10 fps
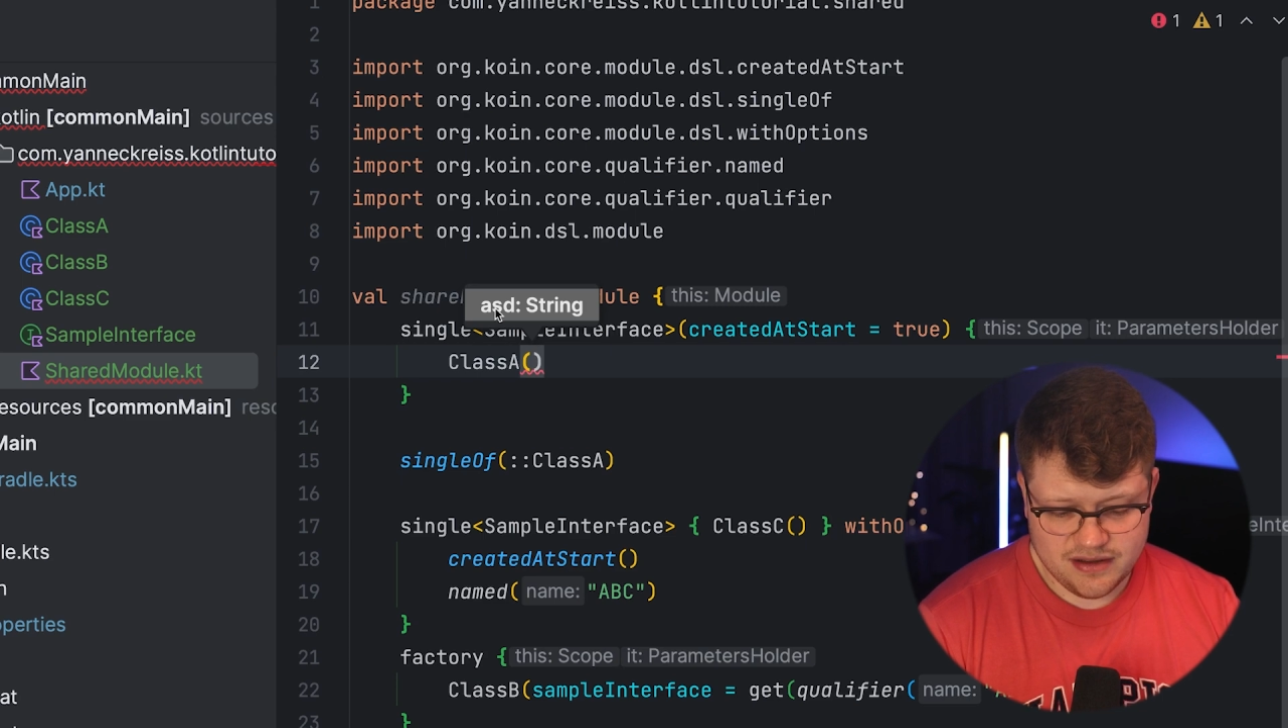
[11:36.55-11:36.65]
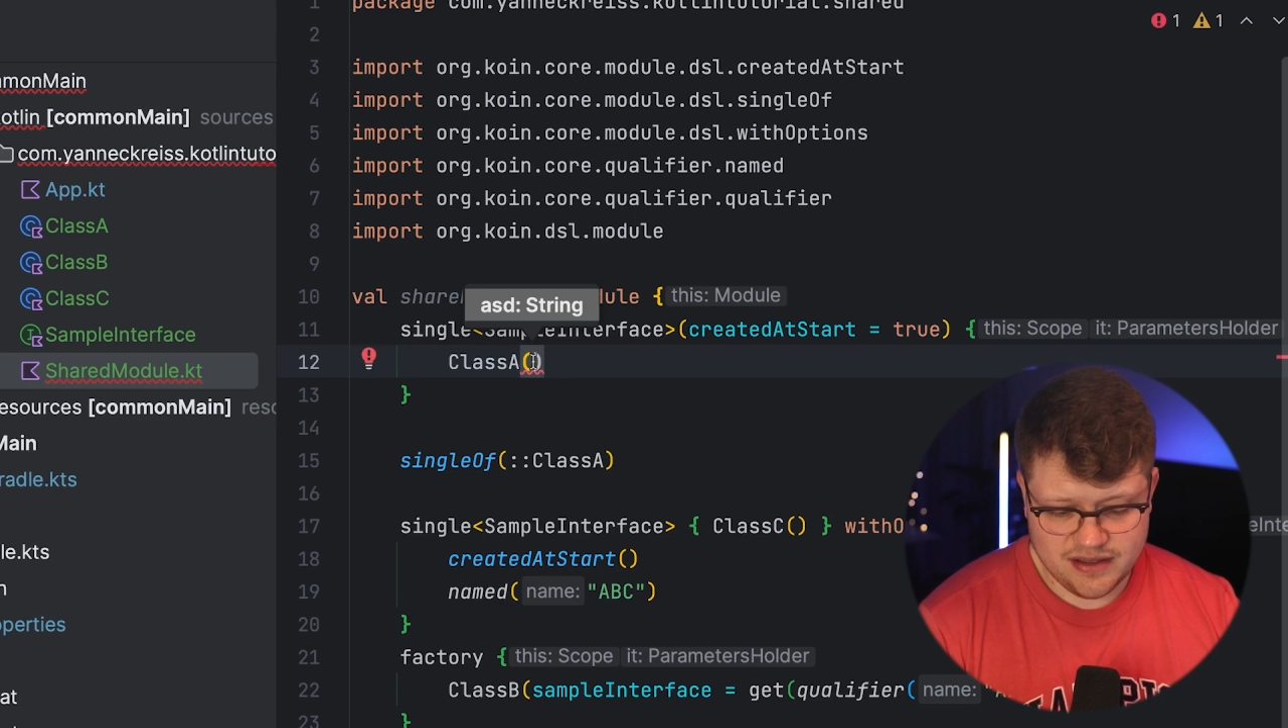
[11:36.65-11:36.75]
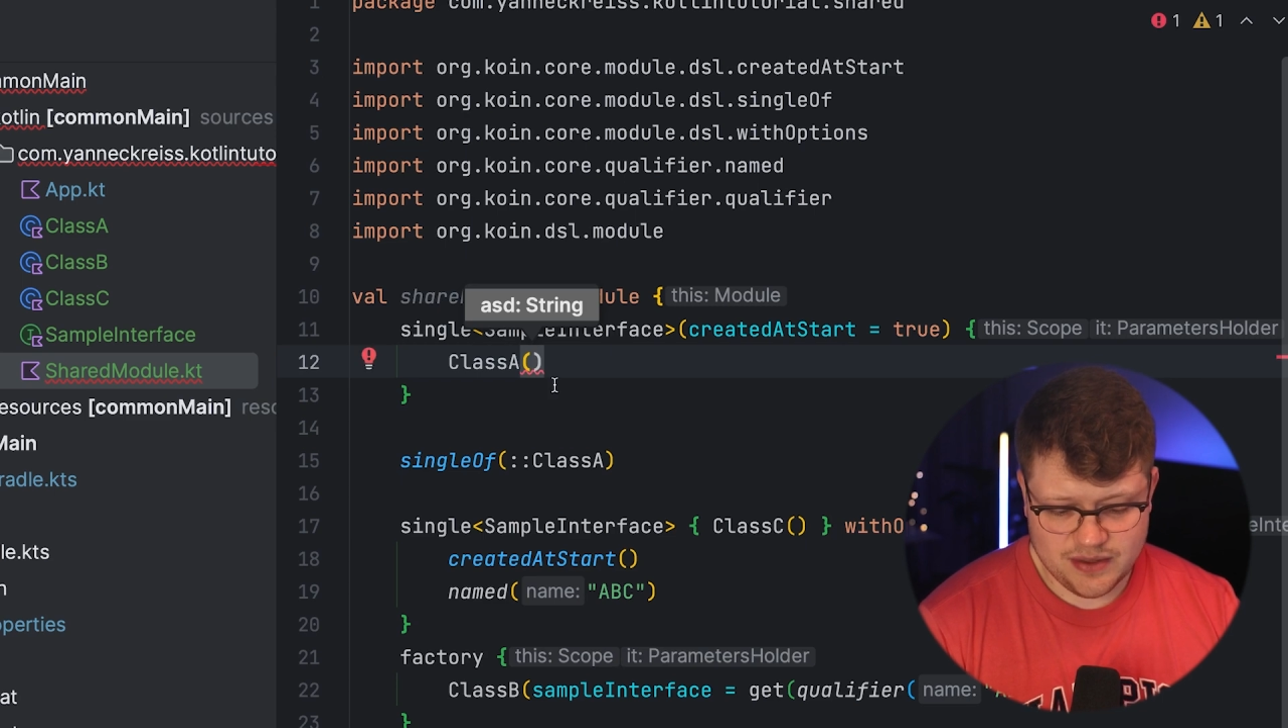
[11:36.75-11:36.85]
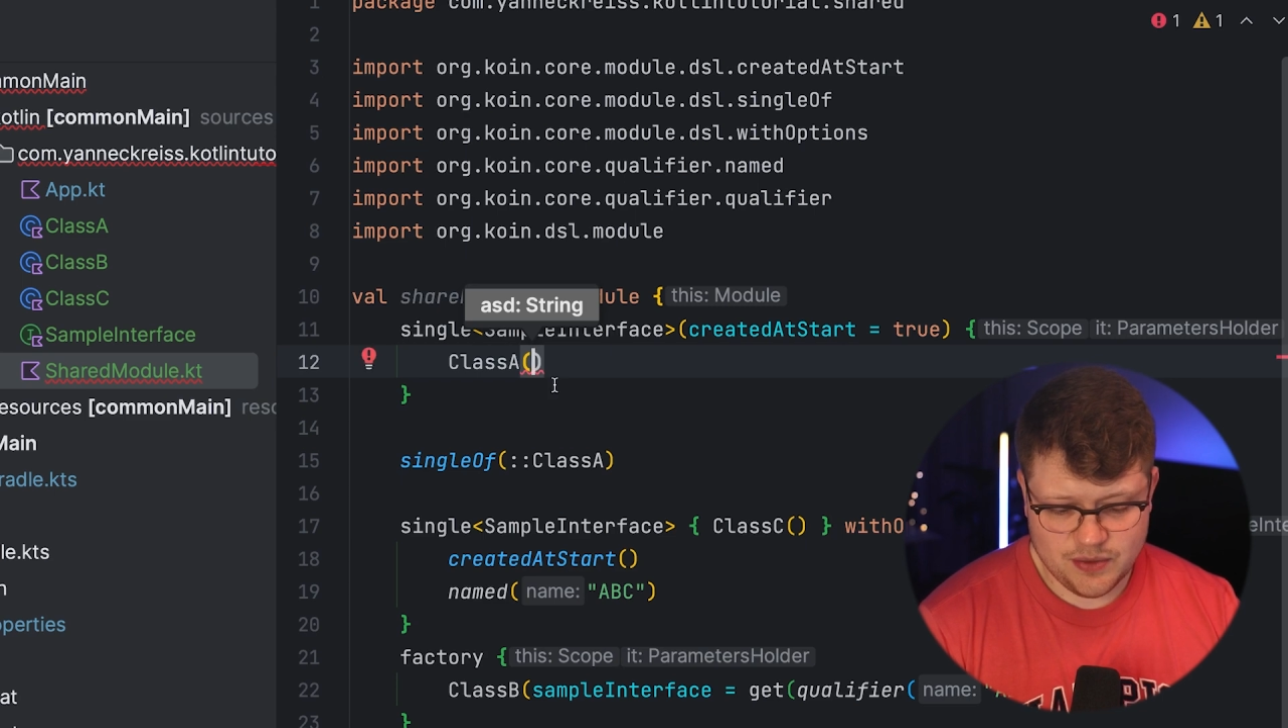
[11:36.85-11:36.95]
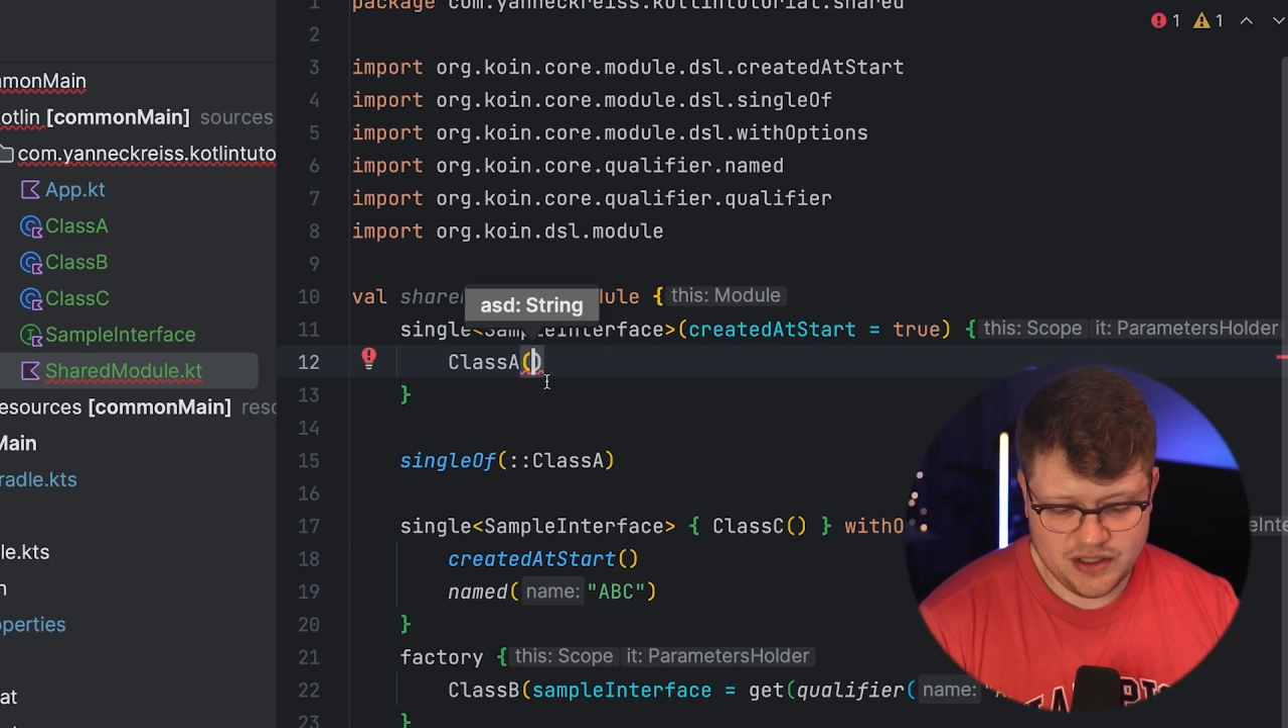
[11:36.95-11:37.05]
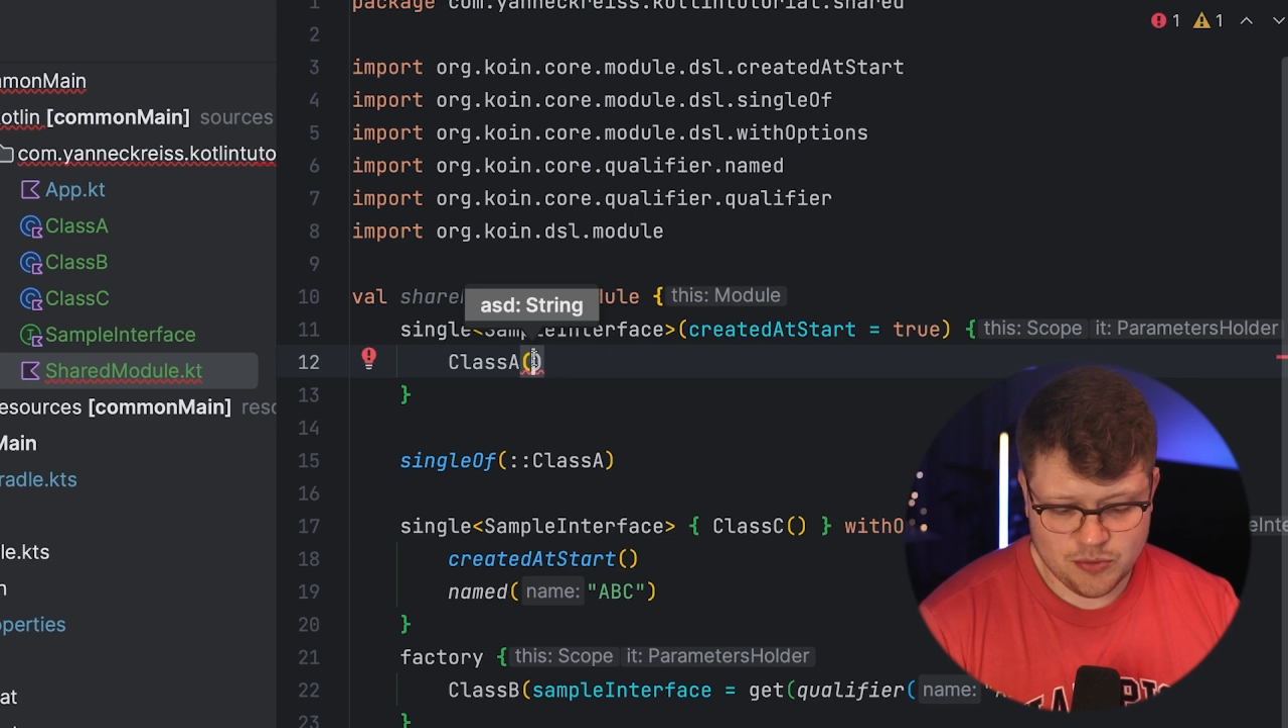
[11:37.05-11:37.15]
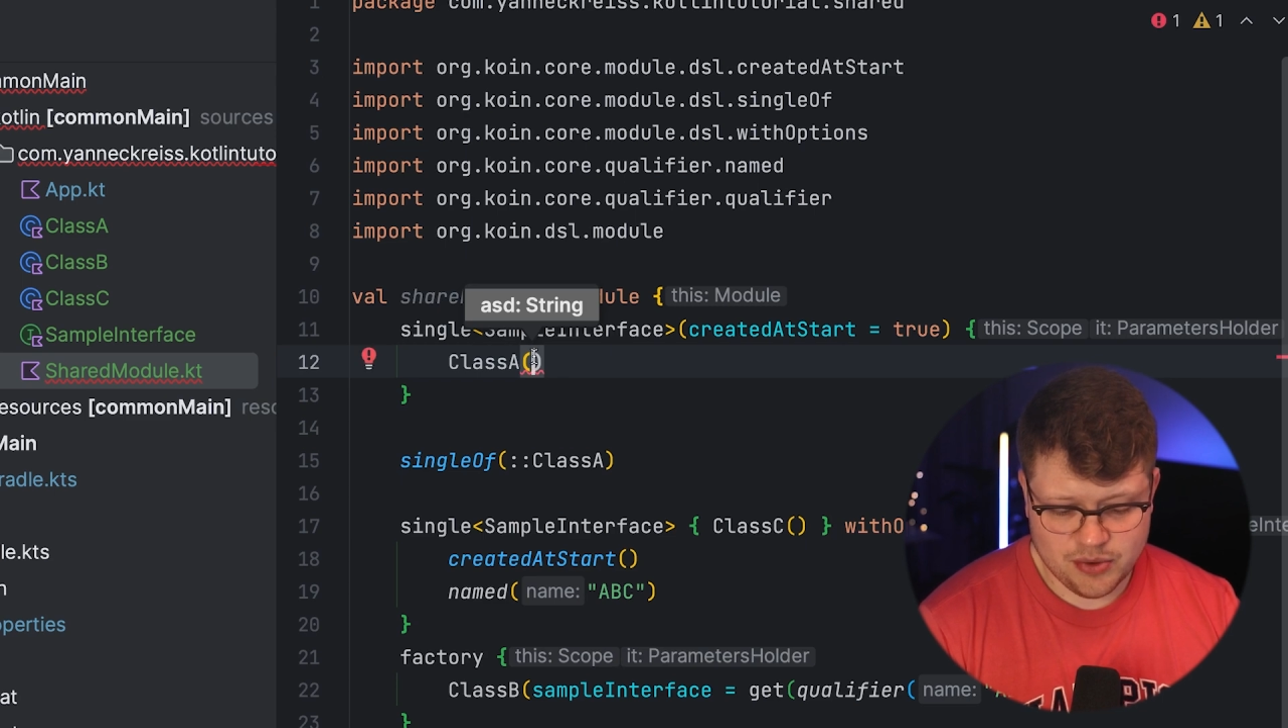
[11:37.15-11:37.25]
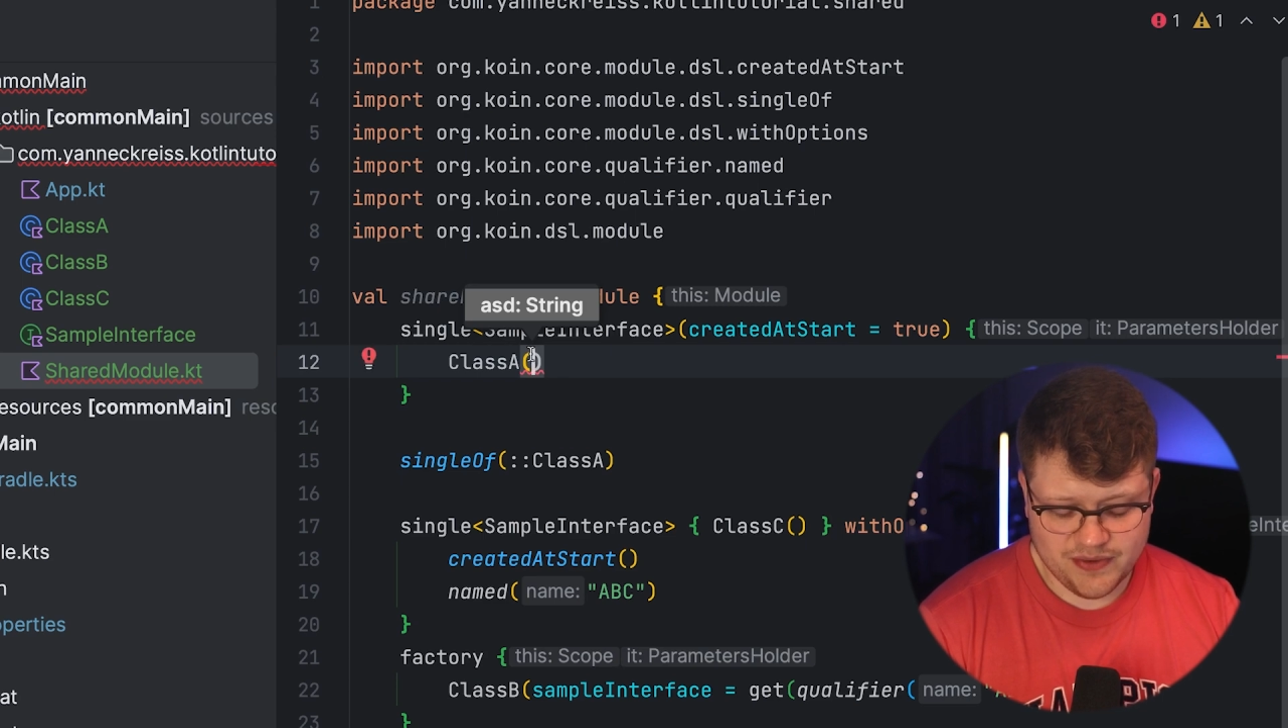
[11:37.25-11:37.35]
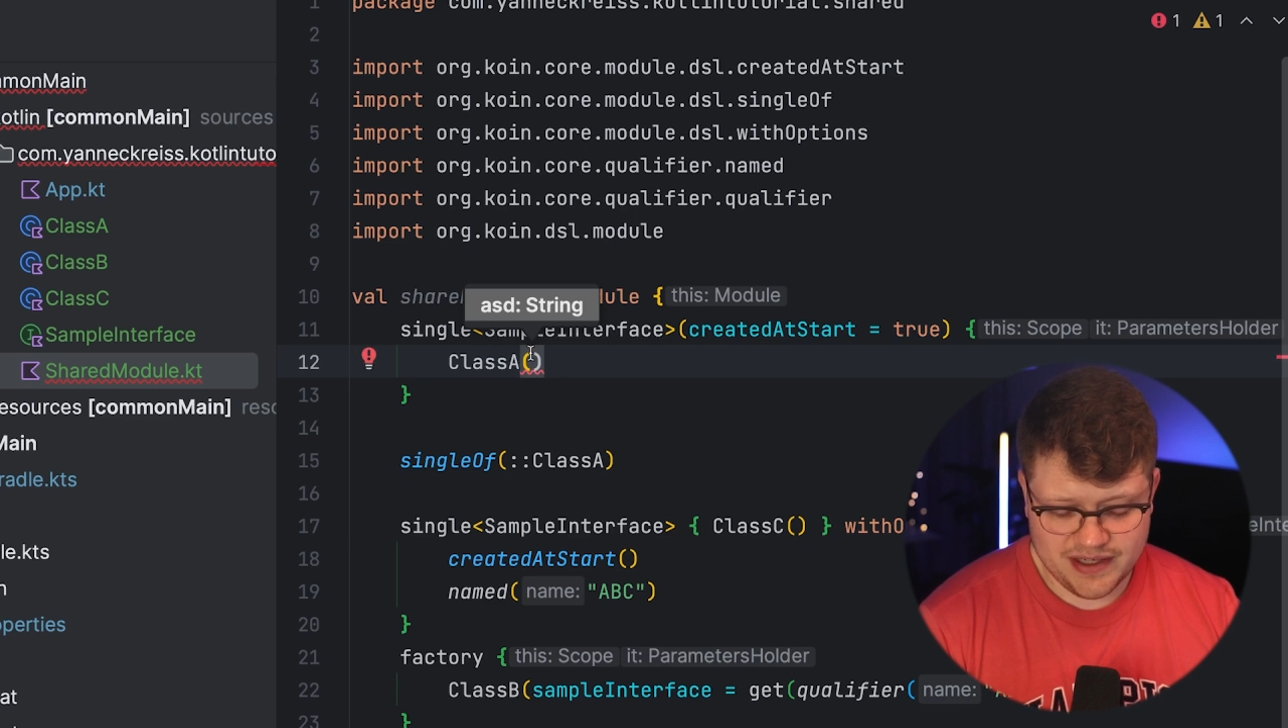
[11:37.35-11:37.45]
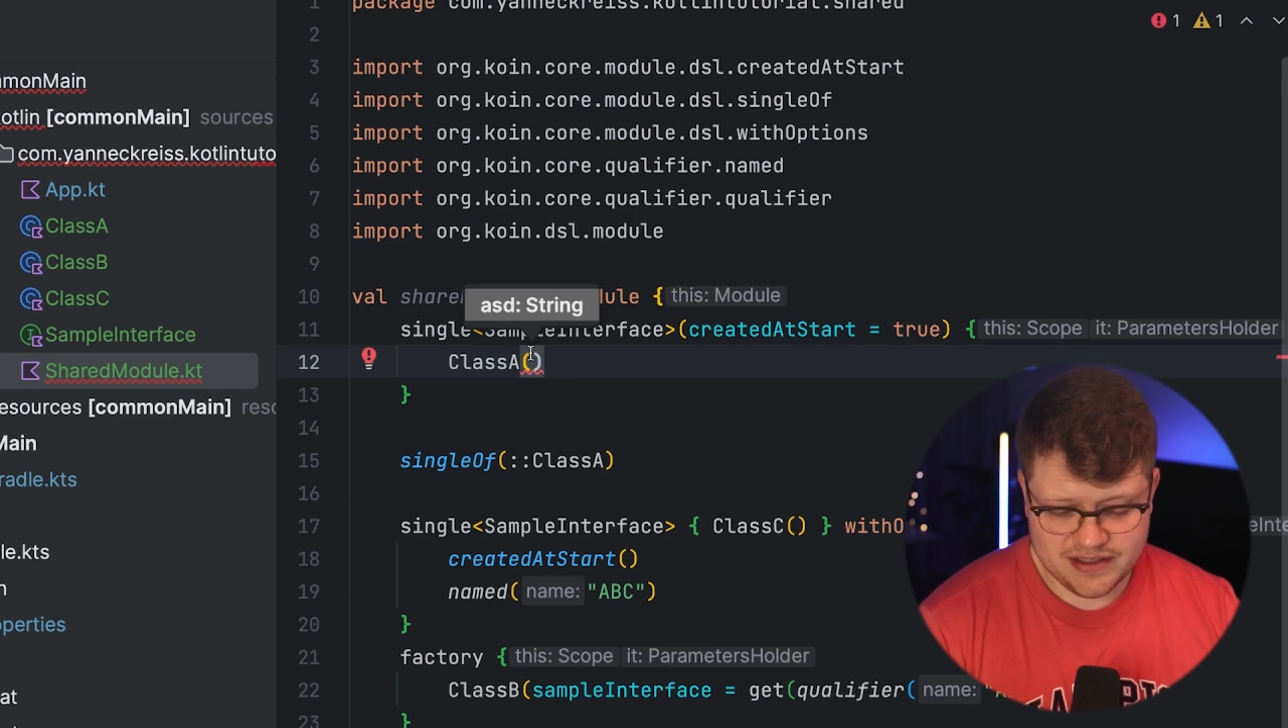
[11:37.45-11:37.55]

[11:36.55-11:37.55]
that we need to provide